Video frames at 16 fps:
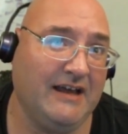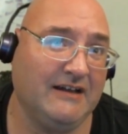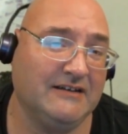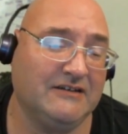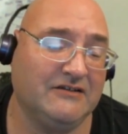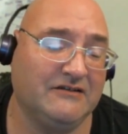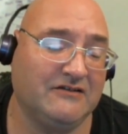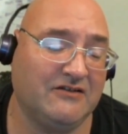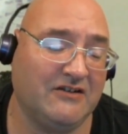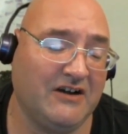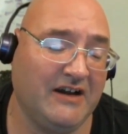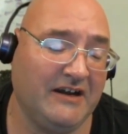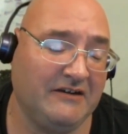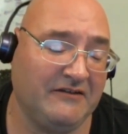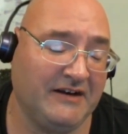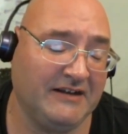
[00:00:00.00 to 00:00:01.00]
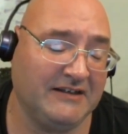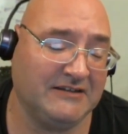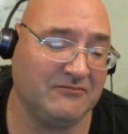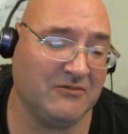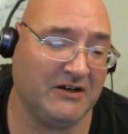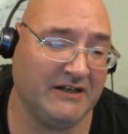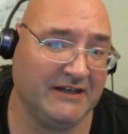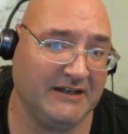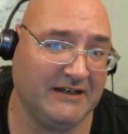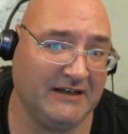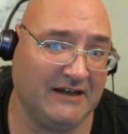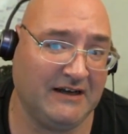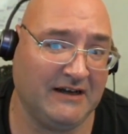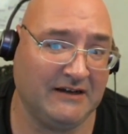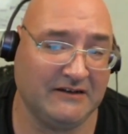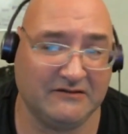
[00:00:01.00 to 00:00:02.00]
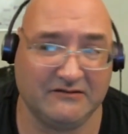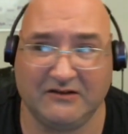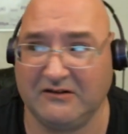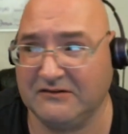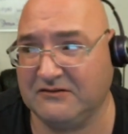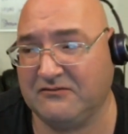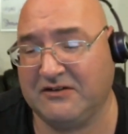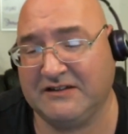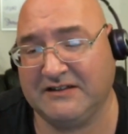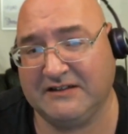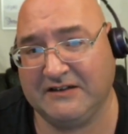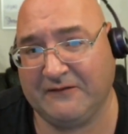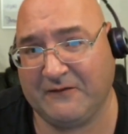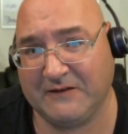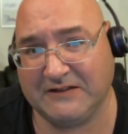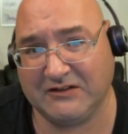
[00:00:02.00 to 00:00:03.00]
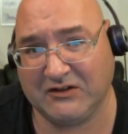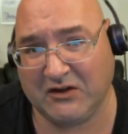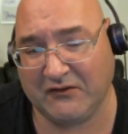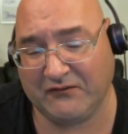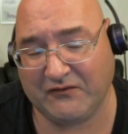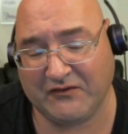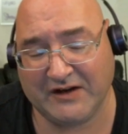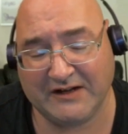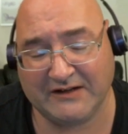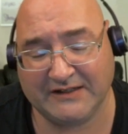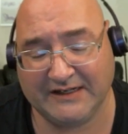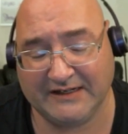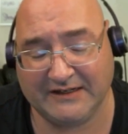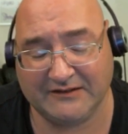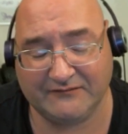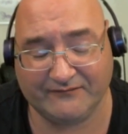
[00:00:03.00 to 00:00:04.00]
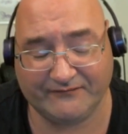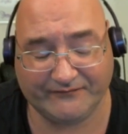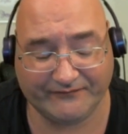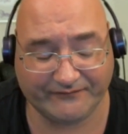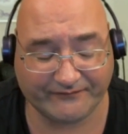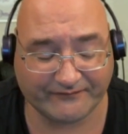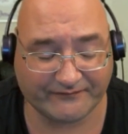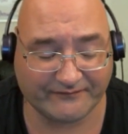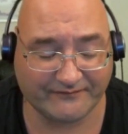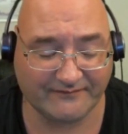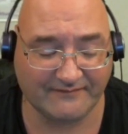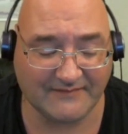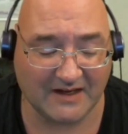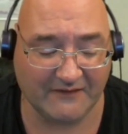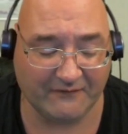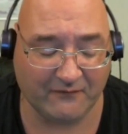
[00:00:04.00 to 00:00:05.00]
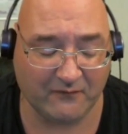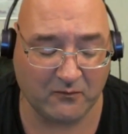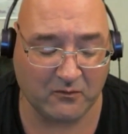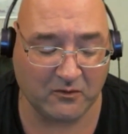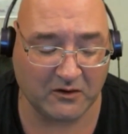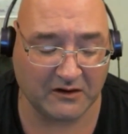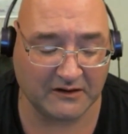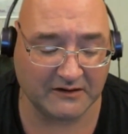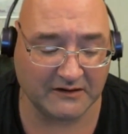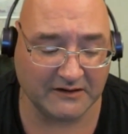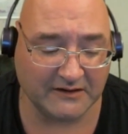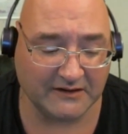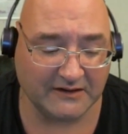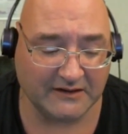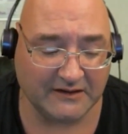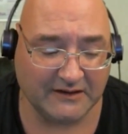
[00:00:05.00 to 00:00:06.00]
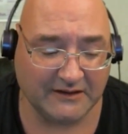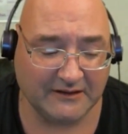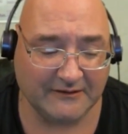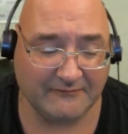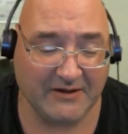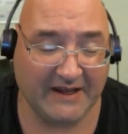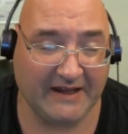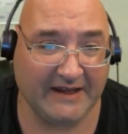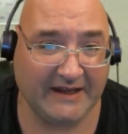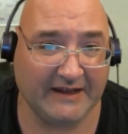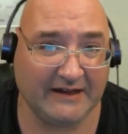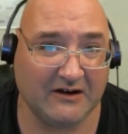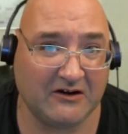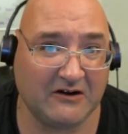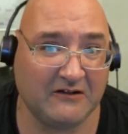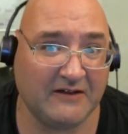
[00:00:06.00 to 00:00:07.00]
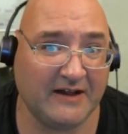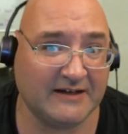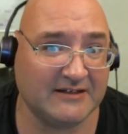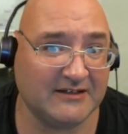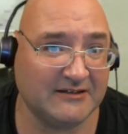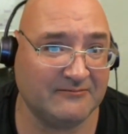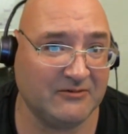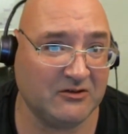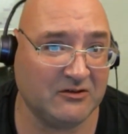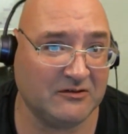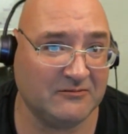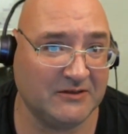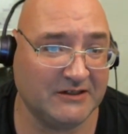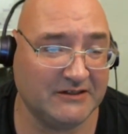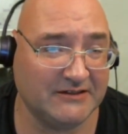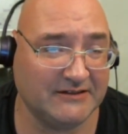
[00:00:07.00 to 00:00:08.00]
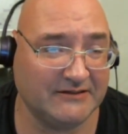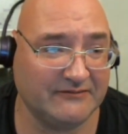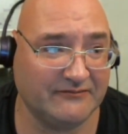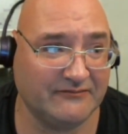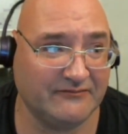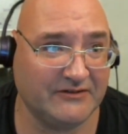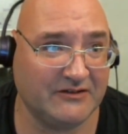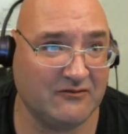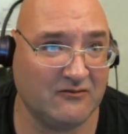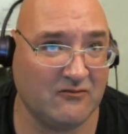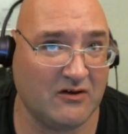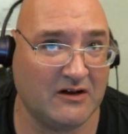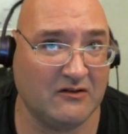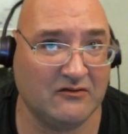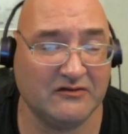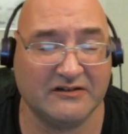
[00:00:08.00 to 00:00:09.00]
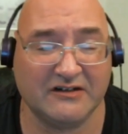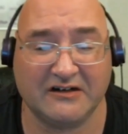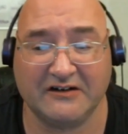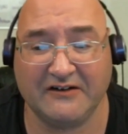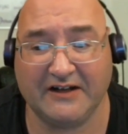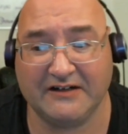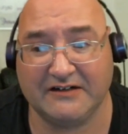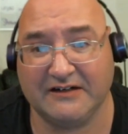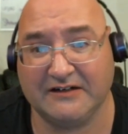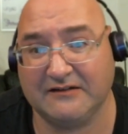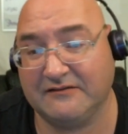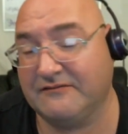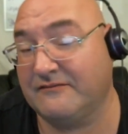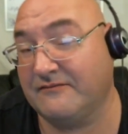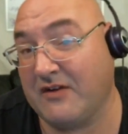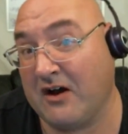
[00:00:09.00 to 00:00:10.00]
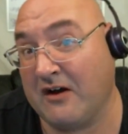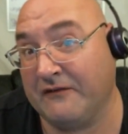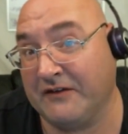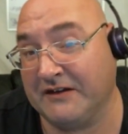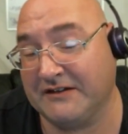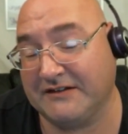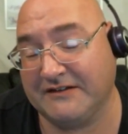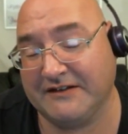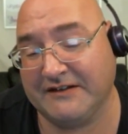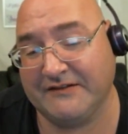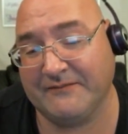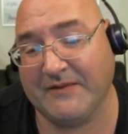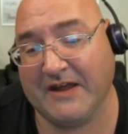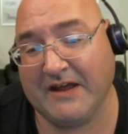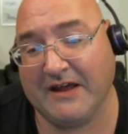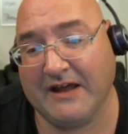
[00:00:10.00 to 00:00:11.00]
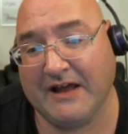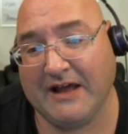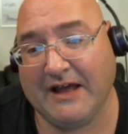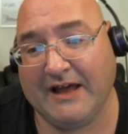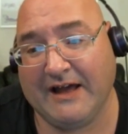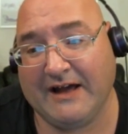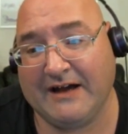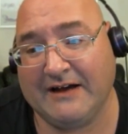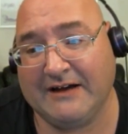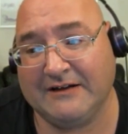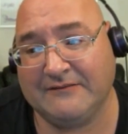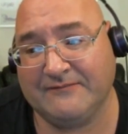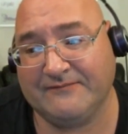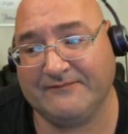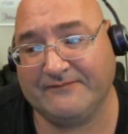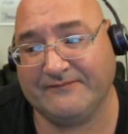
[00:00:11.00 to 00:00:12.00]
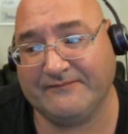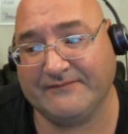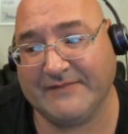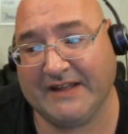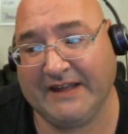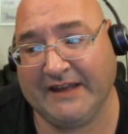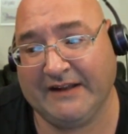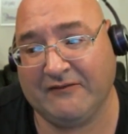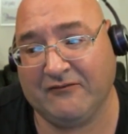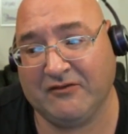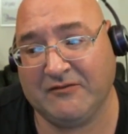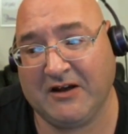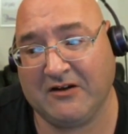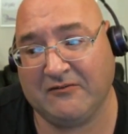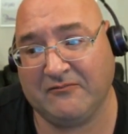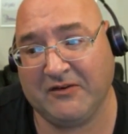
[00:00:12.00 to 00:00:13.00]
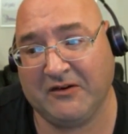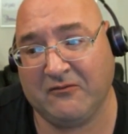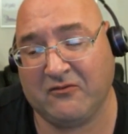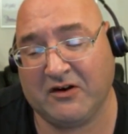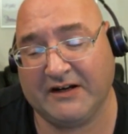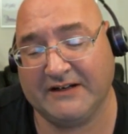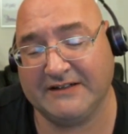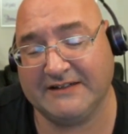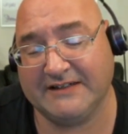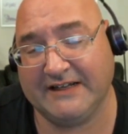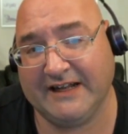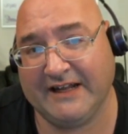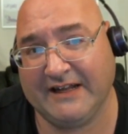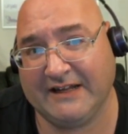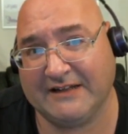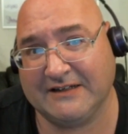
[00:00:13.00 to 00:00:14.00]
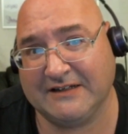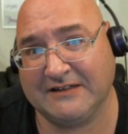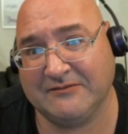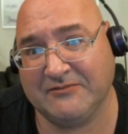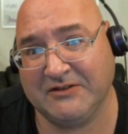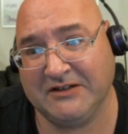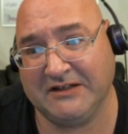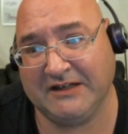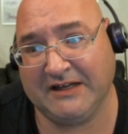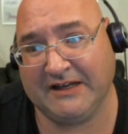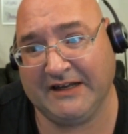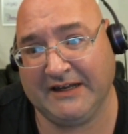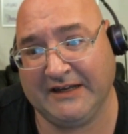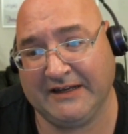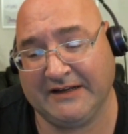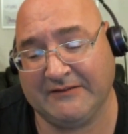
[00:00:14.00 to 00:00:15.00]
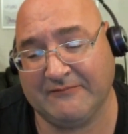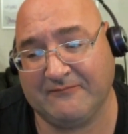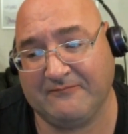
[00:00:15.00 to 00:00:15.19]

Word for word: to try and raise money, uh, all sorts of different stuff around here for paying our electric bill because we don't want to lose our electric, obviously. Um, and without me working today, that's going to be a